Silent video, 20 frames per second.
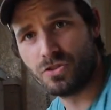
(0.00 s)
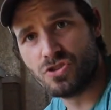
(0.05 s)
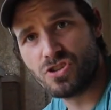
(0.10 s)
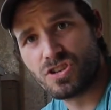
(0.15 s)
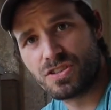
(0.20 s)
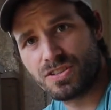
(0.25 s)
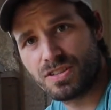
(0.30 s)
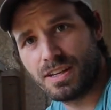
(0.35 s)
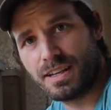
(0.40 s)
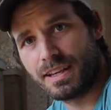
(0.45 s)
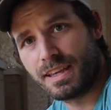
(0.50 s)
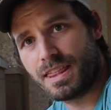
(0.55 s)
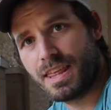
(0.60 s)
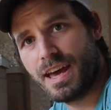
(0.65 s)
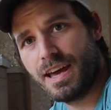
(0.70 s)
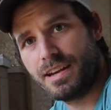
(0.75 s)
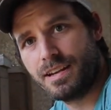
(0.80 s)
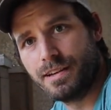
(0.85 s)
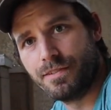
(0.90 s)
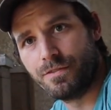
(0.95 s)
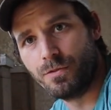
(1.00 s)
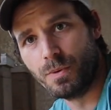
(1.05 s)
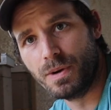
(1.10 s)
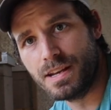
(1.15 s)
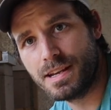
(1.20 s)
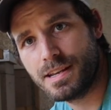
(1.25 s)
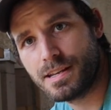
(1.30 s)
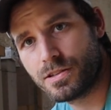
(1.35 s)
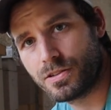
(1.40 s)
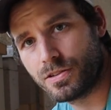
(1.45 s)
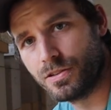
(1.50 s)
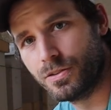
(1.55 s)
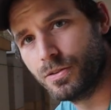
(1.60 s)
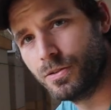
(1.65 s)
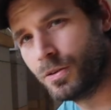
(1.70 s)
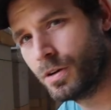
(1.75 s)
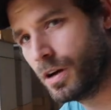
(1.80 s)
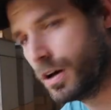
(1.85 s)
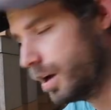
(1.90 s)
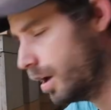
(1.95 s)
so just like that, if we need
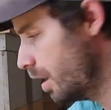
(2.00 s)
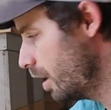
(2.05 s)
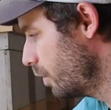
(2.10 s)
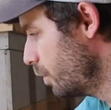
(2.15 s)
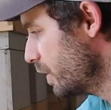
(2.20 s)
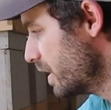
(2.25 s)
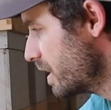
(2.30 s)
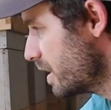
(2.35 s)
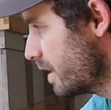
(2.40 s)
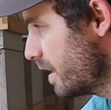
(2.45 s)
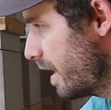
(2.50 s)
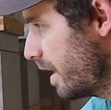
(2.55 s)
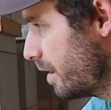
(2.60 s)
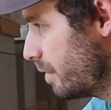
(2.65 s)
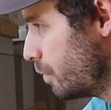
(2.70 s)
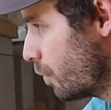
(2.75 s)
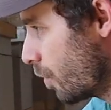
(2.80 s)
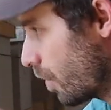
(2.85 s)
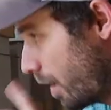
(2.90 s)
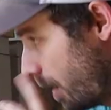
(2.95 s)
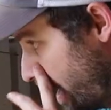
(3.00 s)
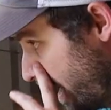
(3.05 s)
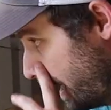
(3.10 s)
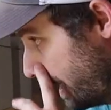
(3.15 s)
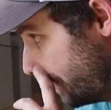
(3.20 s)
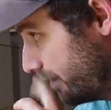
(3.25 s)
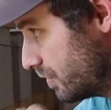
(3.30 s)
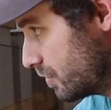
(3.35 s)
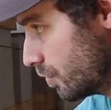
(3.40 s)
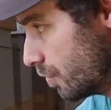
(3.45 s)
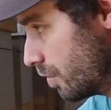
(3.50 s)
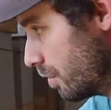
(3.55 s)
to, we can add more hives